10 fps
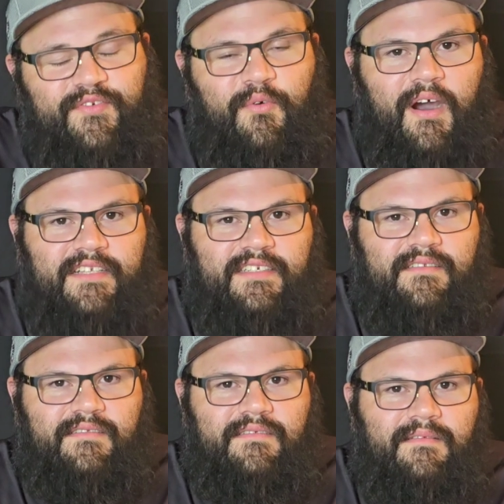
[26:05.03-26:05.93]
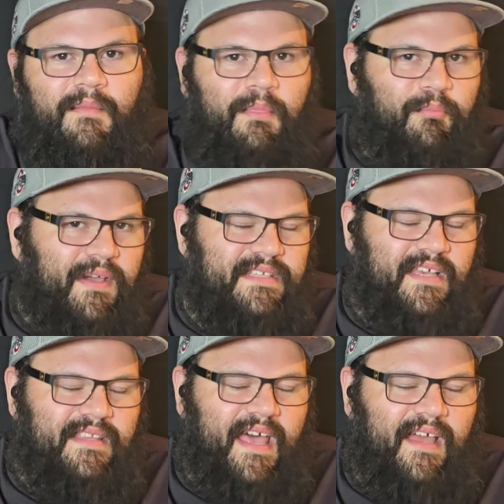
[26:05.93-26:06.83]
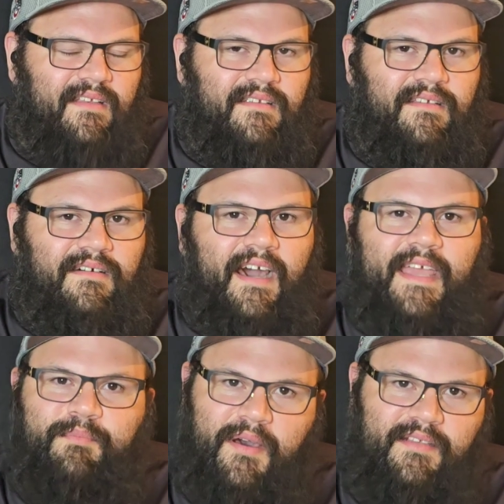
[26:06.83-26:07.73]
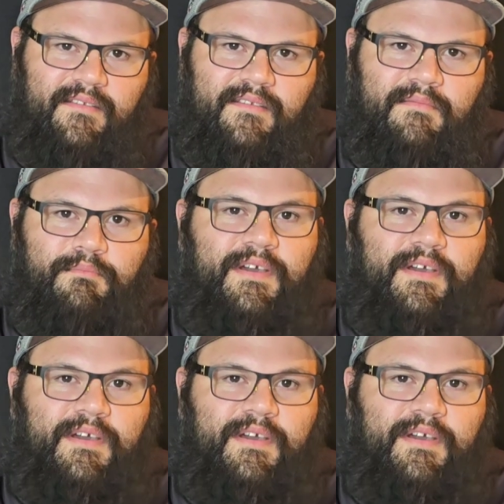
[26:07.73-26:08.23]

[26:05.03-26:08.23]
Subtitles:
thanks for watching. Please hit that like button.